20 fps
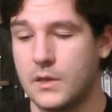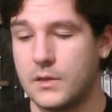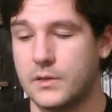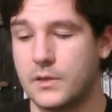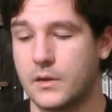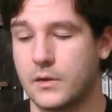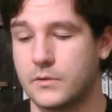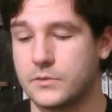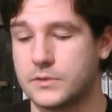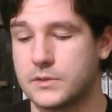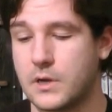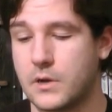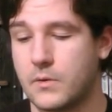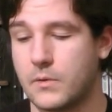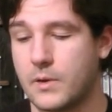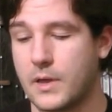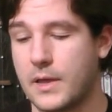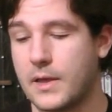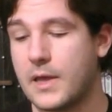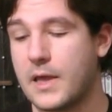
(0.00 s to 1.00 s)

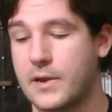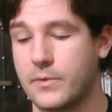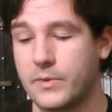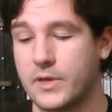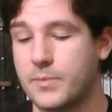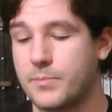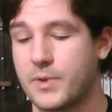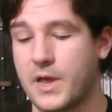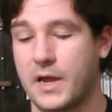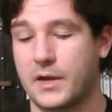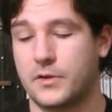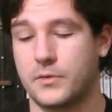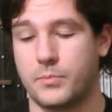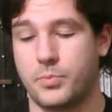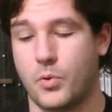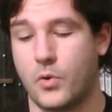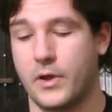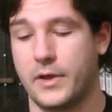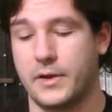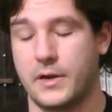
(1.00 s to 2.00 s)
and getting back to the
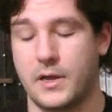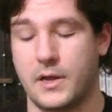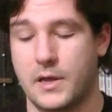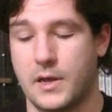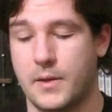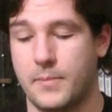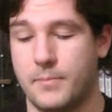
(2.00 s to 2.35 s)
point,